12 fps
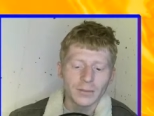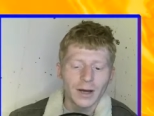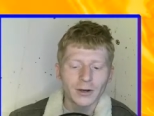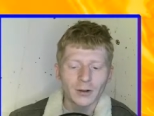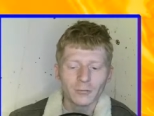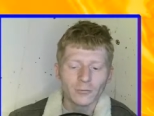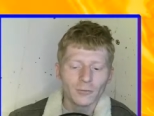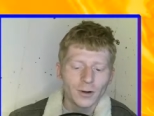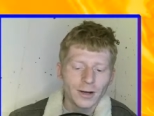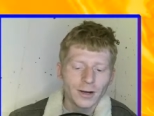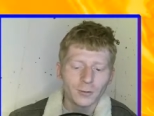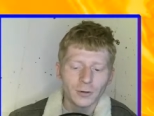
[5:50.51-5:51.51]
but I don't
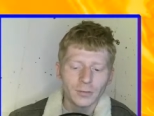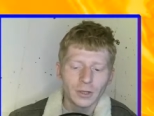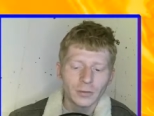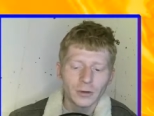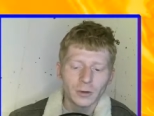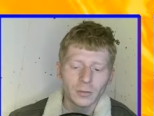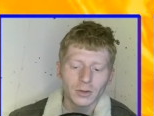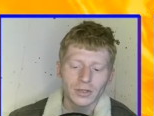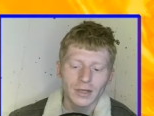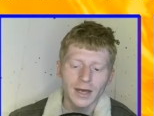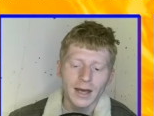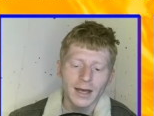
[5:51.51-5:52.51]
really want to be doing it up
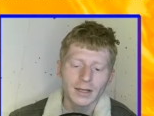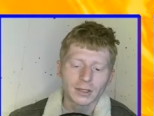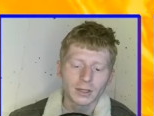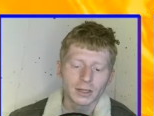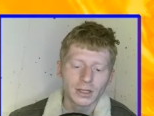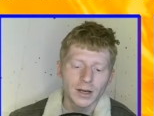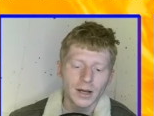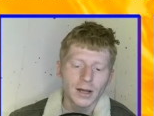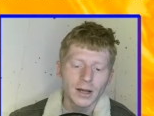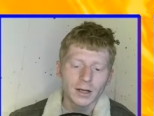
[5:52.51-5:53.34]
onto that Hex just yet,